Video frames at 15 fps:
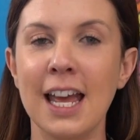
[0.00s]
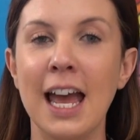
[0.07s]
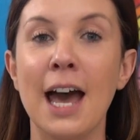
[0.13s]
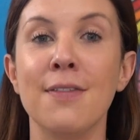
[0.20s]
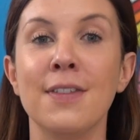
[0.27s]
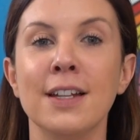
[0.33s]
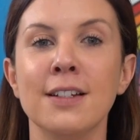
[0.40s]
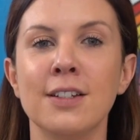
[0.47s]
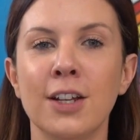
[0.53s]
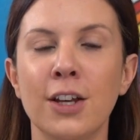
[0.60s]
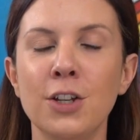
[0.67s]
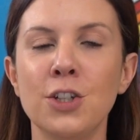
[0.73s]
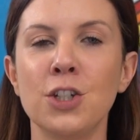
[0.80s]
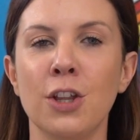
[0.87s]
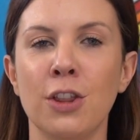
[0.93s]
and then
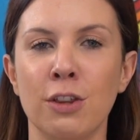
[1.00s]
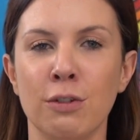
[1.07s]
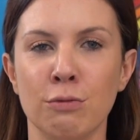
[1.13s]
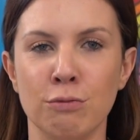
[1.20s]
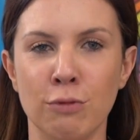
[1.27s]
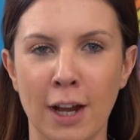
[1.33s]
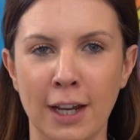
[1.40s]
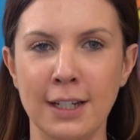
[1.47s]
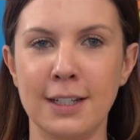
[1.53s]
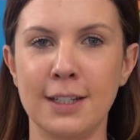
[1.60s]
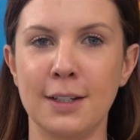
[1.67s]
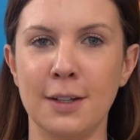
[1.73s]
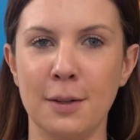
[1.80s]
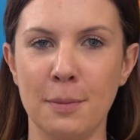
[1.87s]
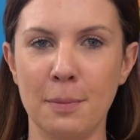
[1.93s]
touch the
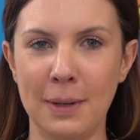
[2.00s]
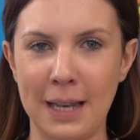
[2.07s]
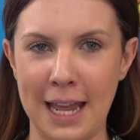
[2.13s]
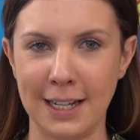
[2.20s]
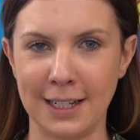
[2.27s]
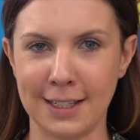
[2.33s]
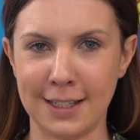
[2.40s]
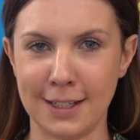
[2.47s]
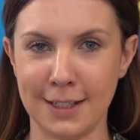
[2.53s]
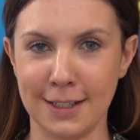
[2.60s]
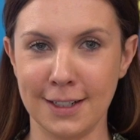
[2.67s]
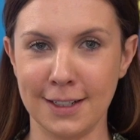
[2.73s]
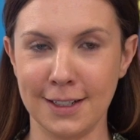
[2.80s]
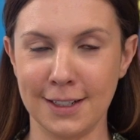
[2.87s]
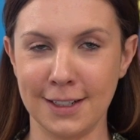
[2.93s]
right place.
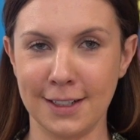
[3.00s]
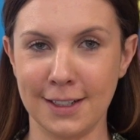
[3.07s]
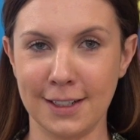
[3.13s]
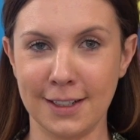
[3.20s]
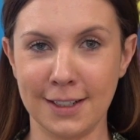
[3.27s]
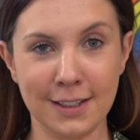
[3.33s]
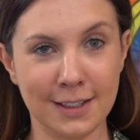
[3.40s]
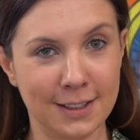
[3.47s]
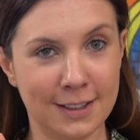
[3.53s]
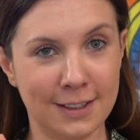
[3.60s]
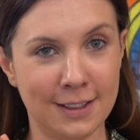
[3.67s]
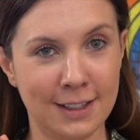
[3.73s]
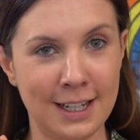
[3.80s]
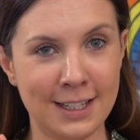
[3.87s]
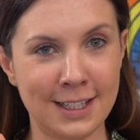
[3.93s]

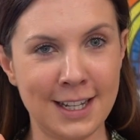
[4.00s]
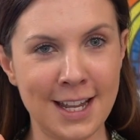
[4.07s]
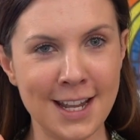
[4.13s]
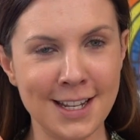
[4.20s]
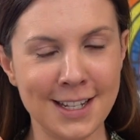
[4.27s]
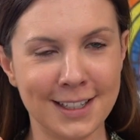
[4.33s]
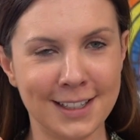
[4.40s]
Listening?